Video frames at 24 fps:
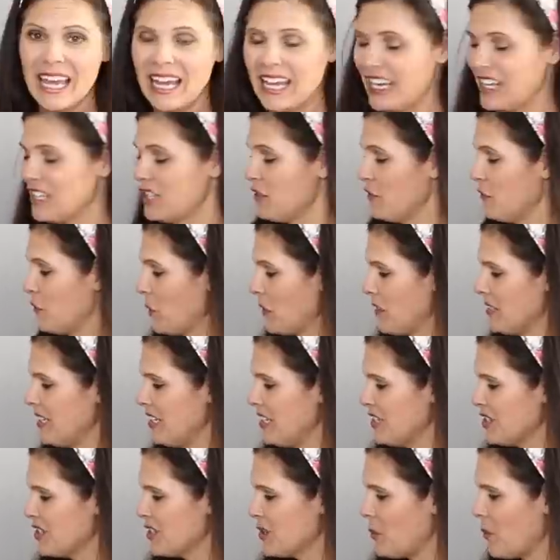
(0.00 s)
It is
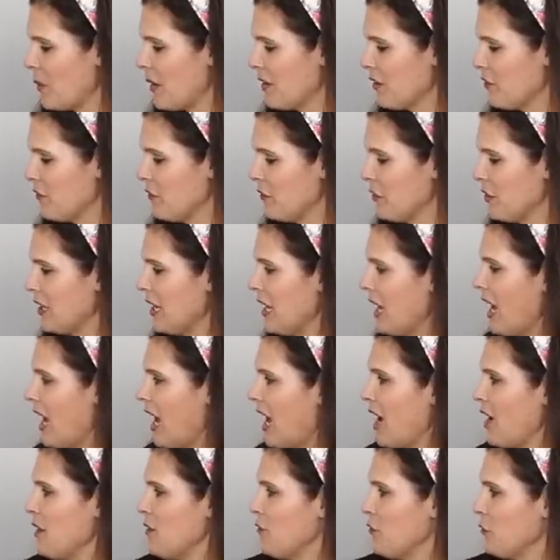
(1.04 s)
14 square foot
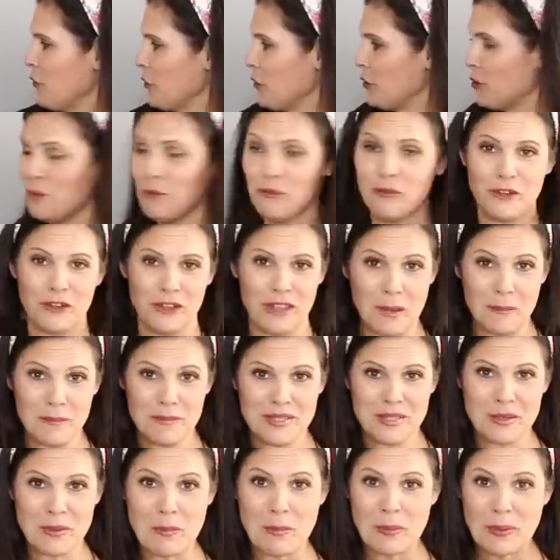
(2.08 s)
of room for
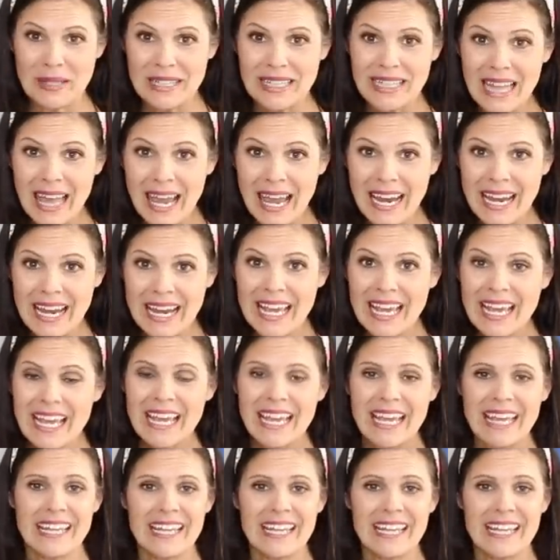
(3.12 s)
them to play.